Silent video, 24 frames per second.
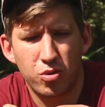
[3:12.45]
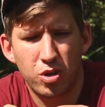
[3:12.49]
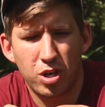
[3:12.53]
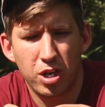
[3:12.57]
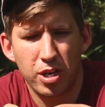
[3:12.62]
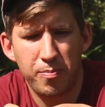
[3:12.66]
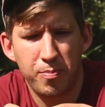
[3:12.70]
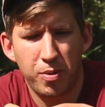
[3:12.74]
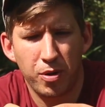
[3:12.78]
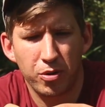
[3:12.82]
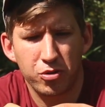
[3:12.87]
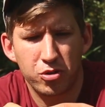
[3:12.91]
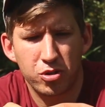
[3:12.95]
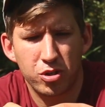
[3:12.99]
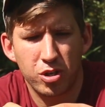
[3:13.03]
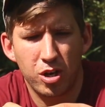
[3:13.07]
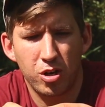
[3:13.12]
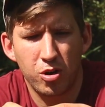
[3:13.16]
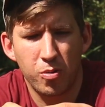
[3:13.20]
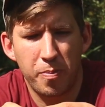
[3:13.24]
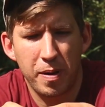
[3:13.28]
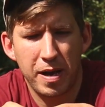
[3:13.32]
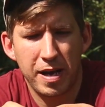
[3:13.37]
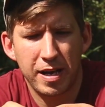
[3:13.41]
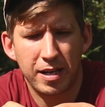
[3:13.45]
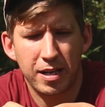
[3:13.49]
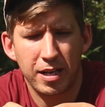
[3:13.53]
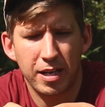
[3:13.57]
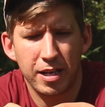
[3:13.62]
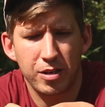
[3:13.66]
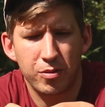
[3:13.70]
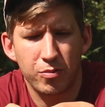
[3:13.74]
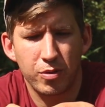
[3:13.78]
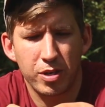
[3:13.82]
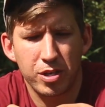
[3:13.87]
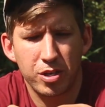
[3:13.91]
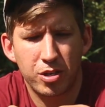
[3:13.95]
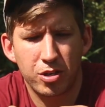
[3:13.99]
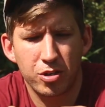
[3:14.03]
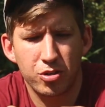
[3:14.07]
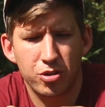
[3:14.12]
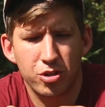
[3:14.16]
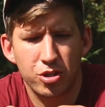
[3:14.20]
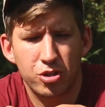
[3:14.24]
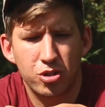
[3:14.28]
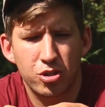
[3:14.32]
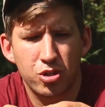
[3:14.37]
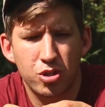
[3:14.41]
clip-on style backlead where you can
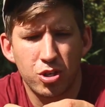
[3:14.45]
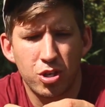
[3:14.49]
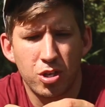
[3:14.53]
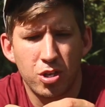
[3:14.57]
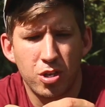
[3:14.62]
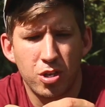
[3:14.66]
just